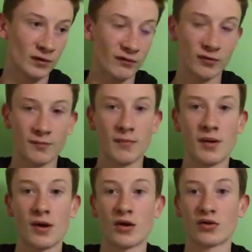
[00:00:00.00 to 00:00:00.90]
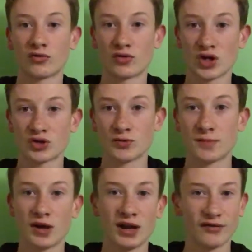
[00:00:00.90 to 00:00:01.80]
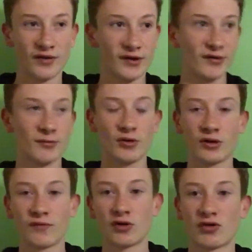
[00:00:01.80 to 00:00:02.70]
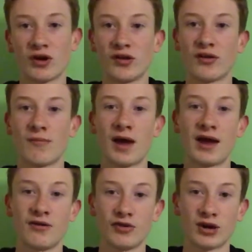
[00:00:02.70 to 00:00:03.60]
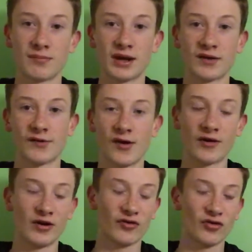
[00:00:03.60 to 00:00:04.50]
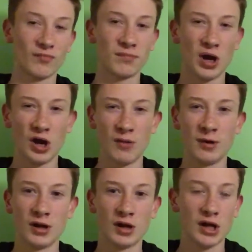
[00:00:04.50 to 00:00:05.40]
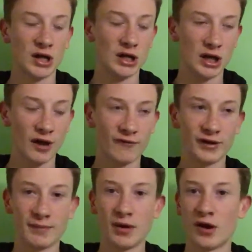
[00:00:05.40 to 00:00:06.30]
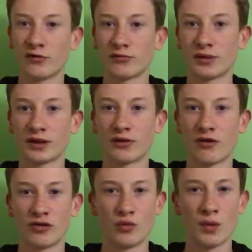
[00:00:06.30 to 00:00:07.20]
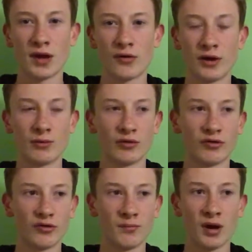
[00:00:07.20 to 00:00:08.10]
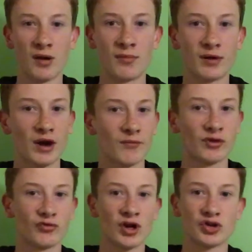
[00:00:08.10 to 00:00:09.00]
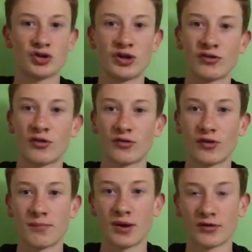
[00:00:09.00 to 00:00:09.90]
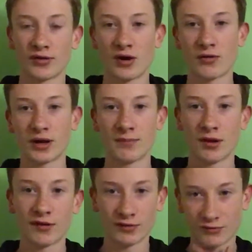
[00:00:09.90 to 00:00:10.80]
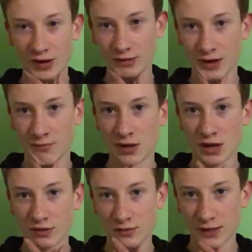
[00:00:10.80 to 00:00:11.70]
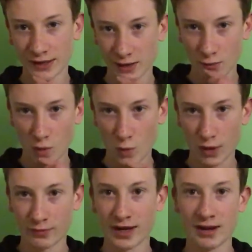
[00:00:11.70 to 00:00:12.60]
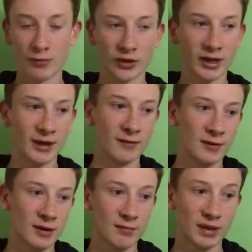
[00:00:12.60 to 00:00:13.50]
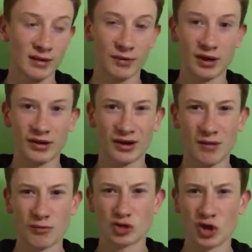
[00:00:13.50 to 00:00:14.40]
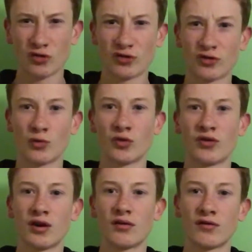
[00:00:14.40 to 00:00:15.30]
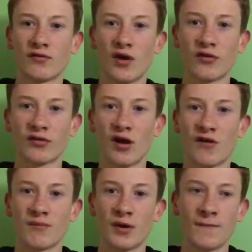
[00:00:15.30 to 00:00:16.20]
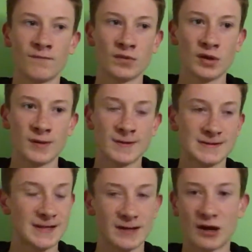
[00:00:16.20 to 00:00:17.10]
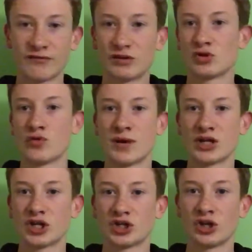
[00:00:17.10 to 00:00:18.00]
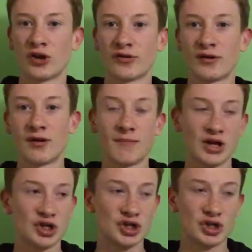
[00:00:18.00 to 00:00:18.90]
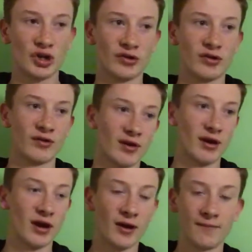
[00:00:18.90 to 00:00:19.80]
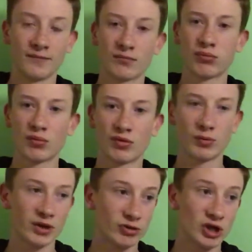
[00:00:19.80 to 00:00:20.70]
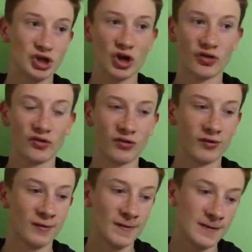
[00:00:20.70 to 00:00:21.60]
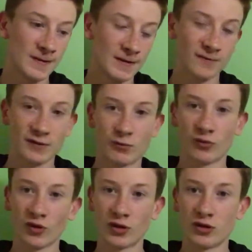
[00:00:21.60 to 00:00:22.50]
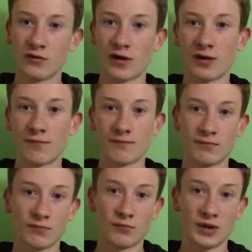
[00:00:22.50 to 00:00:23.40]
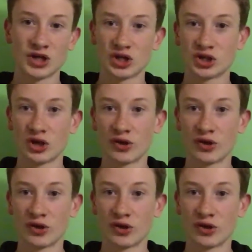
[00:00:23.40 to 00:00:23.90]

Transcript: from Marcus Rashford, but let's face it, we've got to give the credit to Henrik Mkhitaryan. A superb, lovely pass from Mkhitaryan. The weight on it was superb. It comes to Rashford, he slots it past the goalkeeper after rounding him to make it 1-1, game on again. Blackburn had a couple of chances towards the end of the first half, but second half it was all Manchester United, and Manchester United, we create chances, and the thing was, I knew that Manchester